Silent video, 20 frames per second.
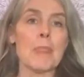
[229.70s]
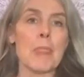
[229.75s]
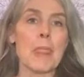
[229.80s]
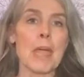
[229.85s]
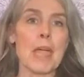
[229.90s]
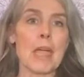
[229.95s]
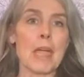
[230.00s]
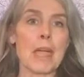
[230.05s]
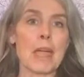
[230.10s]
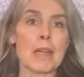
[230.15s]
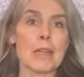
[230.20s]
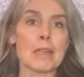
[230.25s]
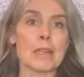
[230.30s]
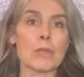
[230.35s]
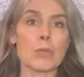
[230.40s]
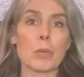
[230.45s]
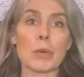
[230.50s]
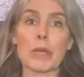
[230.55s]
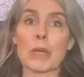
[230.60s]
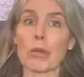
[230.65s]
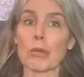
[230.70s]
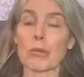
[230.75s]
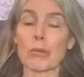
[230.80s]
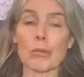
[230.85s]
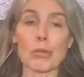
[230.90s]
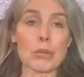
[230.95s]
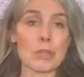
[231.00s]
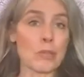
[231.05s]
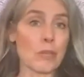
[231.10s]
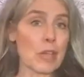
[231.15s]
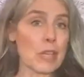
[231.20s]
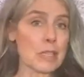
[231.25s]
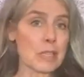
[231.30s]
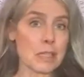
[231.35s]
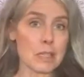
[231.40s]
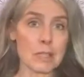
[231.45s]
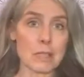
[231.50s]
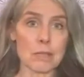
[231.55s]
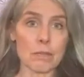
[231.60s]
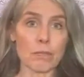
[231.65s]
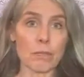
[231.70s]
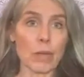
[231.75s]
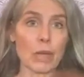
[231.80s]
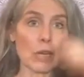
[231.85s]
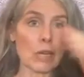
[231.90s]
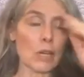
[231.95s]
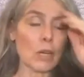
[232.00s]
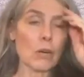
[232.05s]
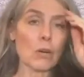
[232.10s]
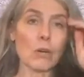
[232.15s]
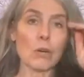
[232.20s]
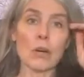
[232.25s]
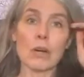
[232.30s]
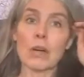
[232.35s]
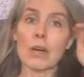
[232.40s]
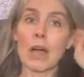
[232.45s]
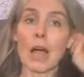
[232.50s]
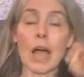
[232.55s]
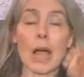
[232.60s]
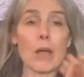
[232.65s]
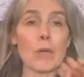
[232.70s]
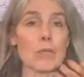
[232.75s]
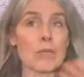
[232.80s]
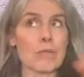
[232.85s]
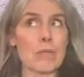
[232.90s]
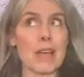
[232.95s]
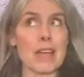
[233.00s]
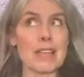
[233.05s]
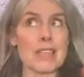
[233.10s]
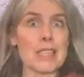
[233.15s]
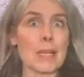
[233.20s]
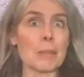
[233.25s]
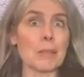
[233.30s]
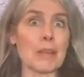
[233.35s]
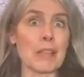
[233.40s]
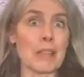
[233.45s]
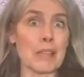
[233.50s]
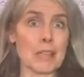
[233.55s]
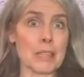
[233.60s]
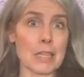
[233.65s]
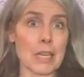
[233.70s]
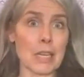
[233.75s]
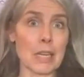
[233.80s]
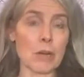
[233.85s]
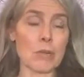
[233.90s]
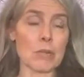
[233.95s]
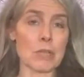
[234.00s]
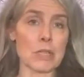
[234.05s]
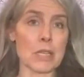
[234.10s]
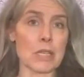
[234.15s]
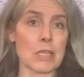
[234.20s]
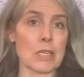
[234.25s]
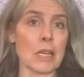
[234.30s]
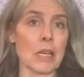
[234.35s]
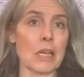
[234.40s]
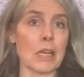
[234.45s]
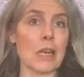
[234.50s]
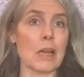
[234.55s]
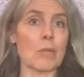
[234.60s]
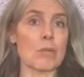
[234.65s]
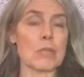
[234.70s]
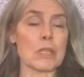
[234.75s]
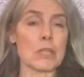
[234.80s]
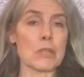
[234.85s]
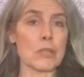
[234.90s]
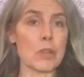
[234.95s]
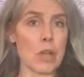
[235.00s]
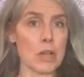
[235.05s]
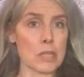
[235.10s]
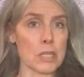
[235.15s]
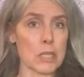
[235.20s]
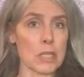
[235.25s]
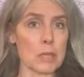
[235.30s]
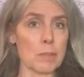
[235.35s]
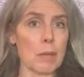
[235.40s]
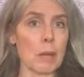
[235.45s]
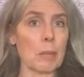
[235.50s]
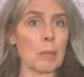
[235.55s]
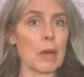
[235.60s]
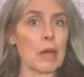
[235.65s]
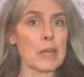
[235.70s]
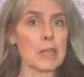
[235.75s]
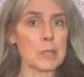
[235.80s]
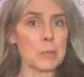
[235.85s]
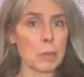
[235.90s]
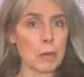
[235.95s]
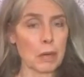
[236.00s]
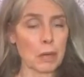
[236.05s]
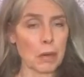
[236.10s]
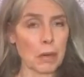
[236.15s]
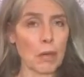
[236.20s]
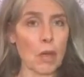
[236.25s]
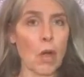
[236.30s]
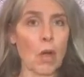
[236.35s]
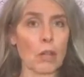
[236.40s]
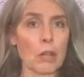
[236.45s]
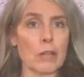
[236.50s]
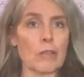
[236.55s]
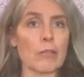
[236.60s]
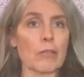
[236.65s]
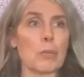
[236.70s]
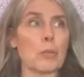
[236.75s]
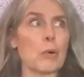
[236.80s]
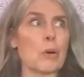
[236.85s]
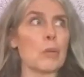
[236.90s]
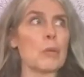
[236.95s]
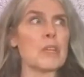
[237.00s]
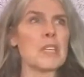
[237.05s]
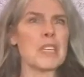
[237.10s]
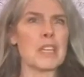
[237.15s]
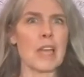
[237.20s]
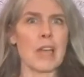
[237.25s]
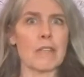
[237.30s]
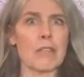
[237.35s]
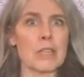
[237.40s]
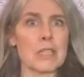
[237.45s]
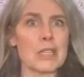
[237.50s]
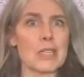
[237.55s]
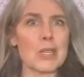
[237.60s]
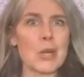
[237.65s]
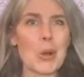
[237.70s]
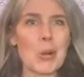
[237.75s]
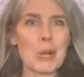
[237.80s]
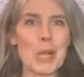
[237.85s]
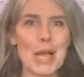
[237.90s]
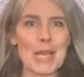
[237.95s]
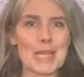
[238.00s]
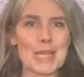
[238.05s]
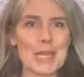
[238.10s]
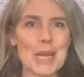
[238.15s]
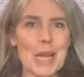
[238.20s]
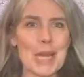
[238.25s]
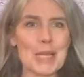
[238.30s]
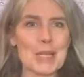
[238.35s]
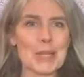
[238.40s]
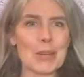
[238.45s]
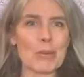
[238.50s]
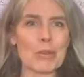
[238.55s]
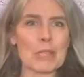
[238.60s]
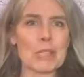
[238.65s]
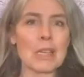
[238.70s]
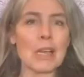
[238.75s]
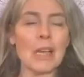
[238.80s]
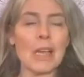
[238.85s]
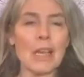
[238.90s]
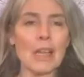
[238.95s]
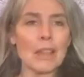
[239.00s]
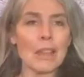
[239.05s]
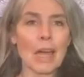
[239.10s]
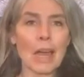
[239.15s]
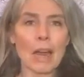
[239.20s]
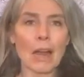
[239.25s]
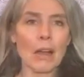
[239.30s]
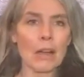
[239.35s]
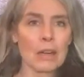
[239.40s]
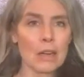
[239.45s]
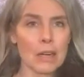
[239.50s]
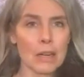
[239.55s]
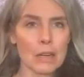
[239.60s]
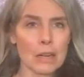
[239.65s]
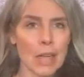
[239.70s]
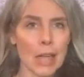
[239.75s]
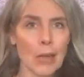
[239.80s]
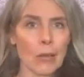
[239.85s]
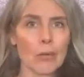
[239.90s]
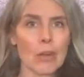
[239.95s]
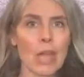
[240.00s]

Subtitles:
And we go through those phases. I know I slept, I think, 10 hours last night. I was exhausted. My body's been calling for more. We did have a snow last night, so it's that hunker down